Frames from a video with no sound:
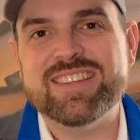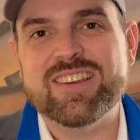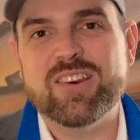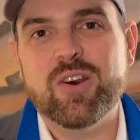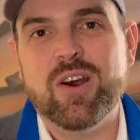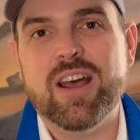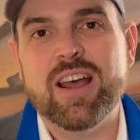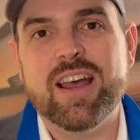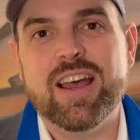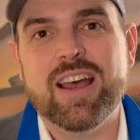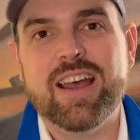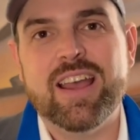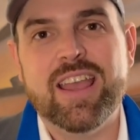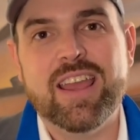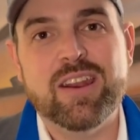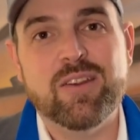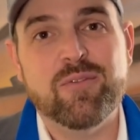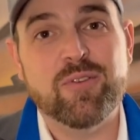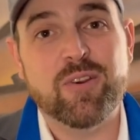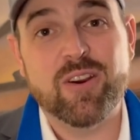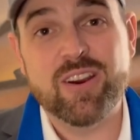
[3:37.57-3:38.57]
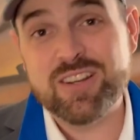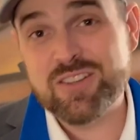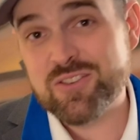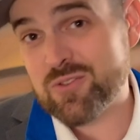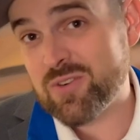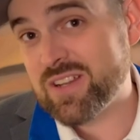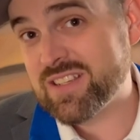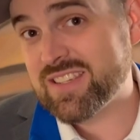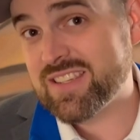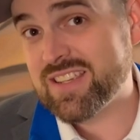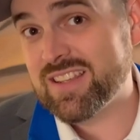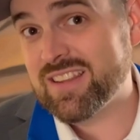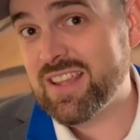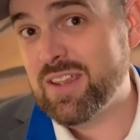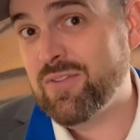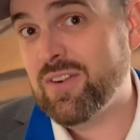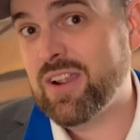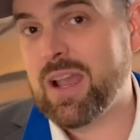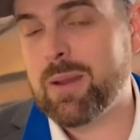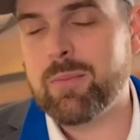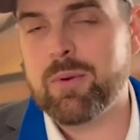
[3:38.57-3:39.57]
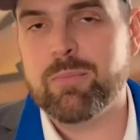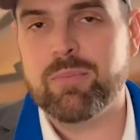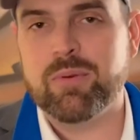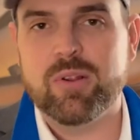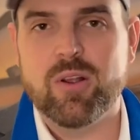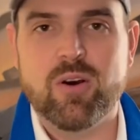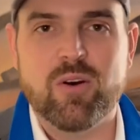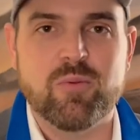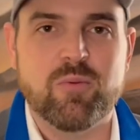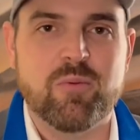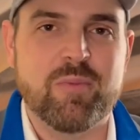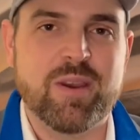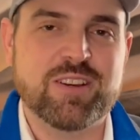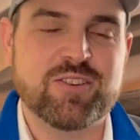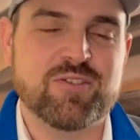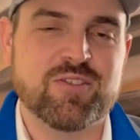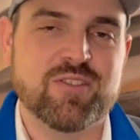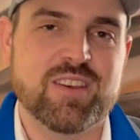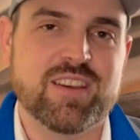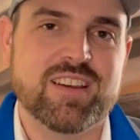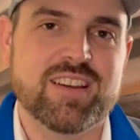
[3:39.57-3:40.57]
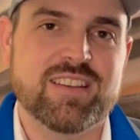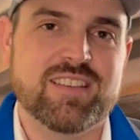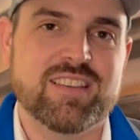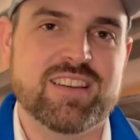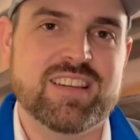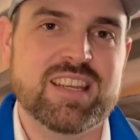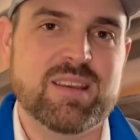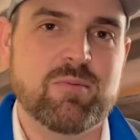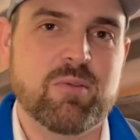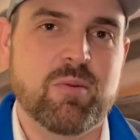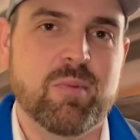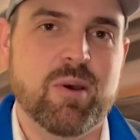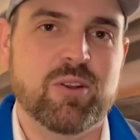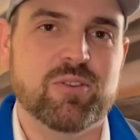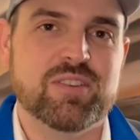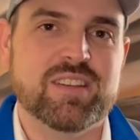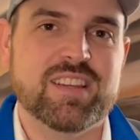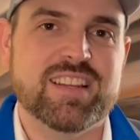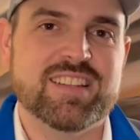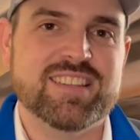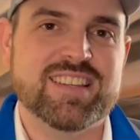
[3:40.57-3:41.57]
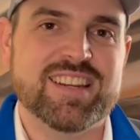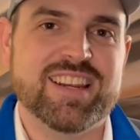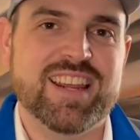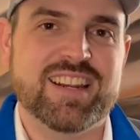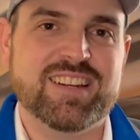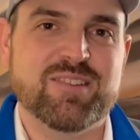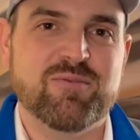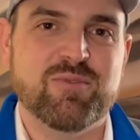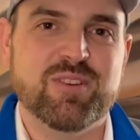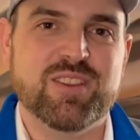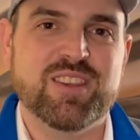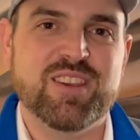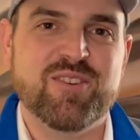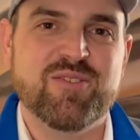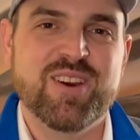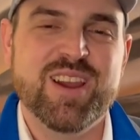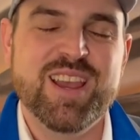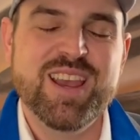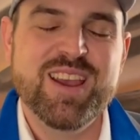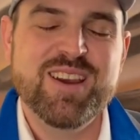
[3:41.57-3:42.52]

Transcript: Uh, and if you're interested, leave a comment below and we'll make sure the, the team at Melton gets connected with you.